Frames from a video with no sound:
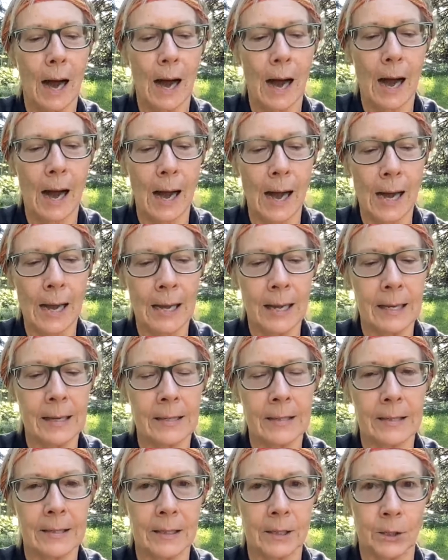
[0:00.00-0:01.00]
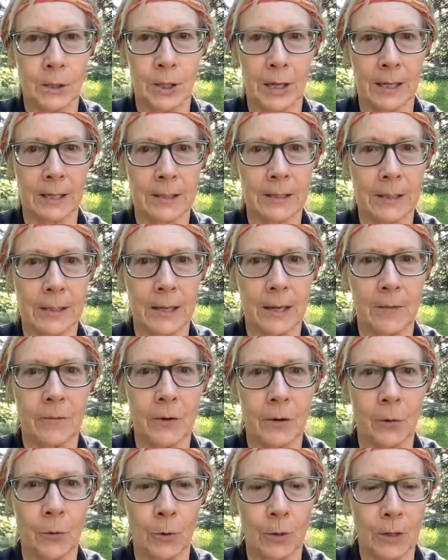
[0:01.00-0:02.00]
I suggest if
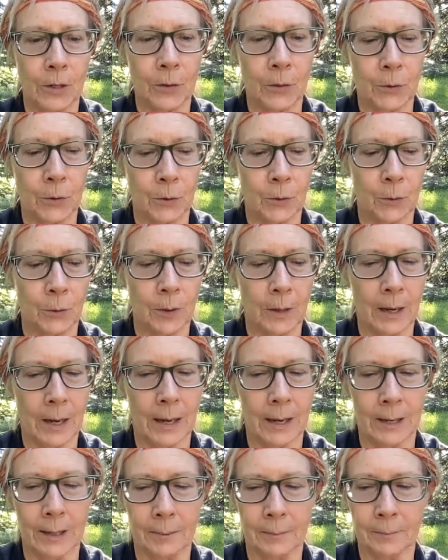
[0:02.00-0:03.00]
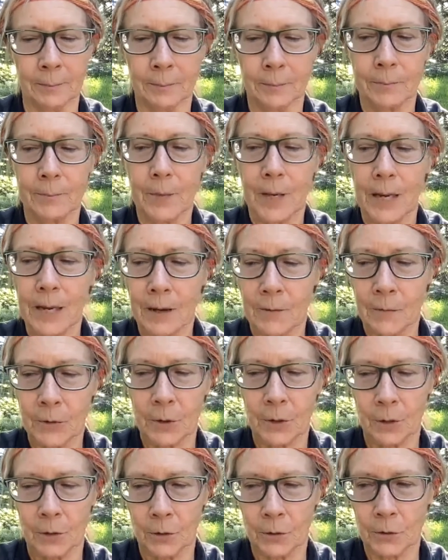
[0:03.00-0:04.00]
you're going to do, um, if you're
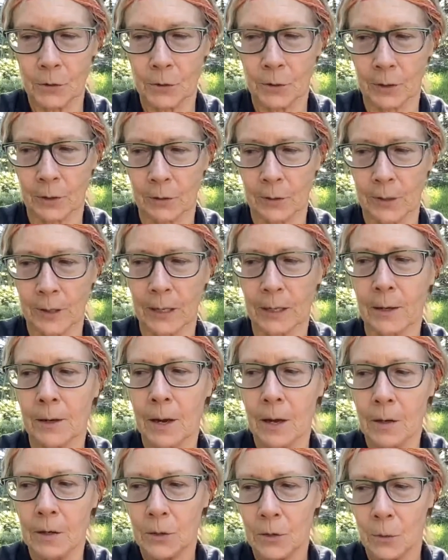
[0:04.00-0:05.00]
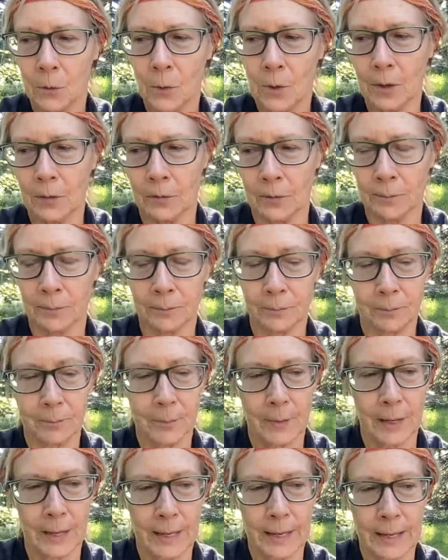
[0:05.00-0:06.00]
going to do strength training. So one of them,
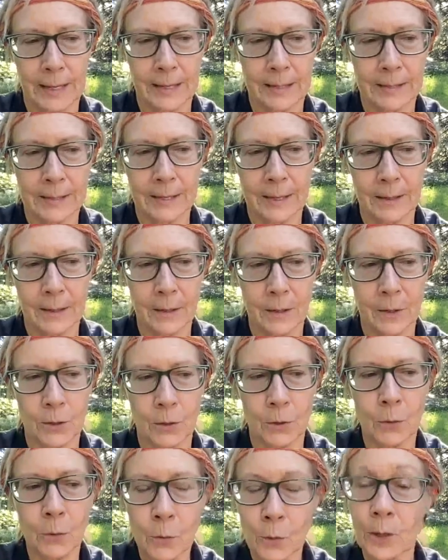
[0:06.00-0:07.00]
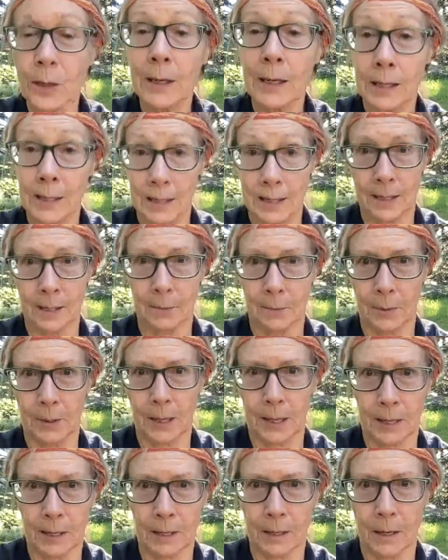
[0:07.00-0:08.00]
is you really need a
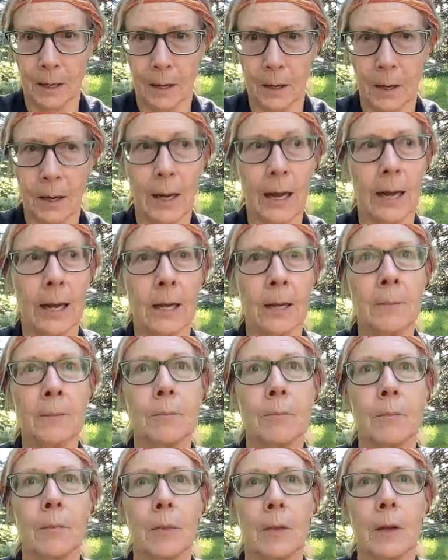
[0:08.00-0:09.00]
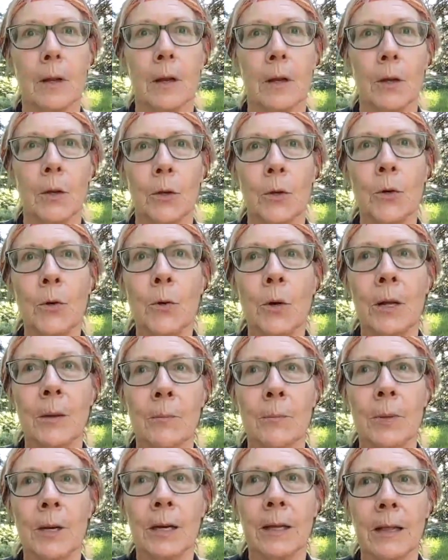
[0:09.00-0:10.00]
plan, okay? You can
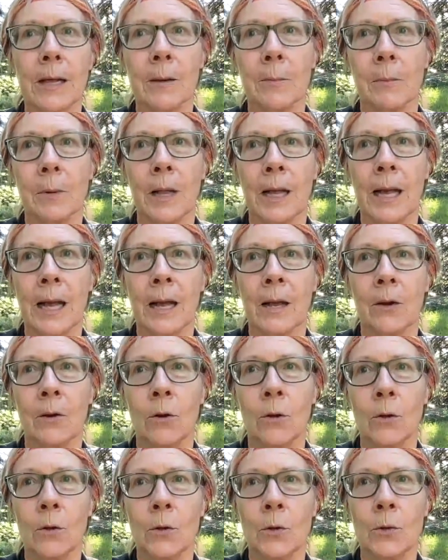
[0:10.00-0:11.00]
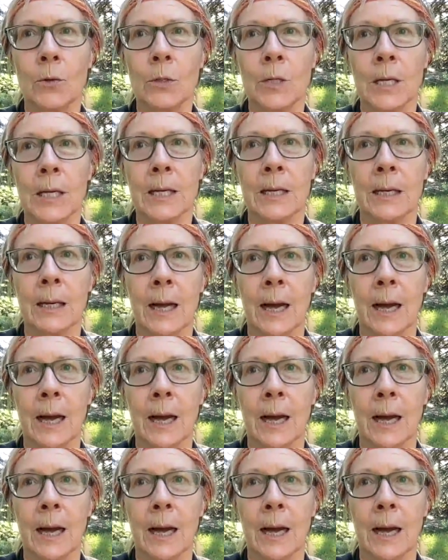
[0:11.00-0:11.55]
pick that plan using